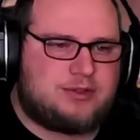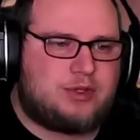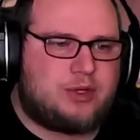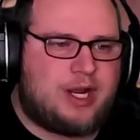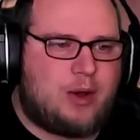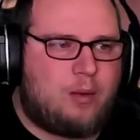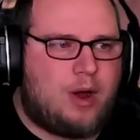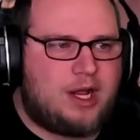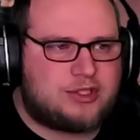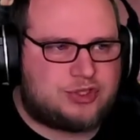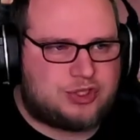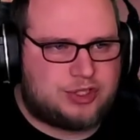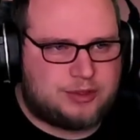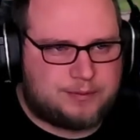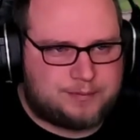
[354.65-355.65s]
So now
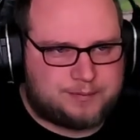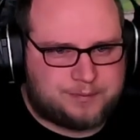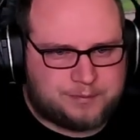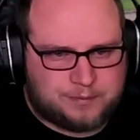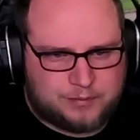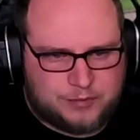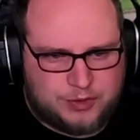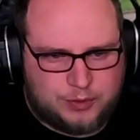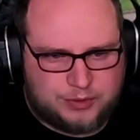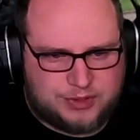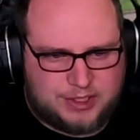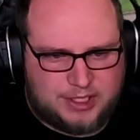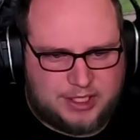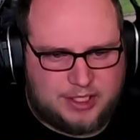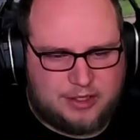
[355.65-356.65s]
watch, you will
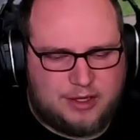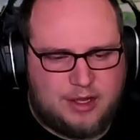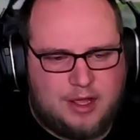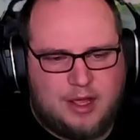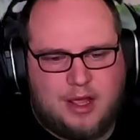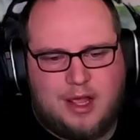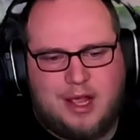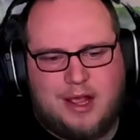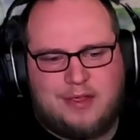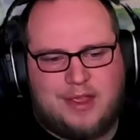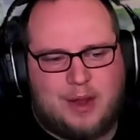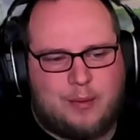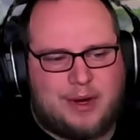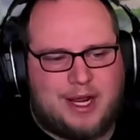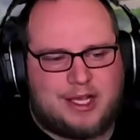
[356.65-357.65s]
see here
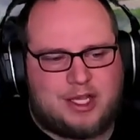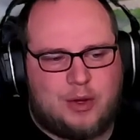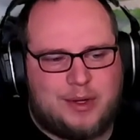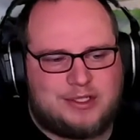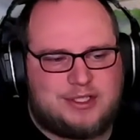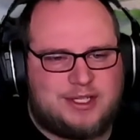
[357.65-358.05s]
that when I go into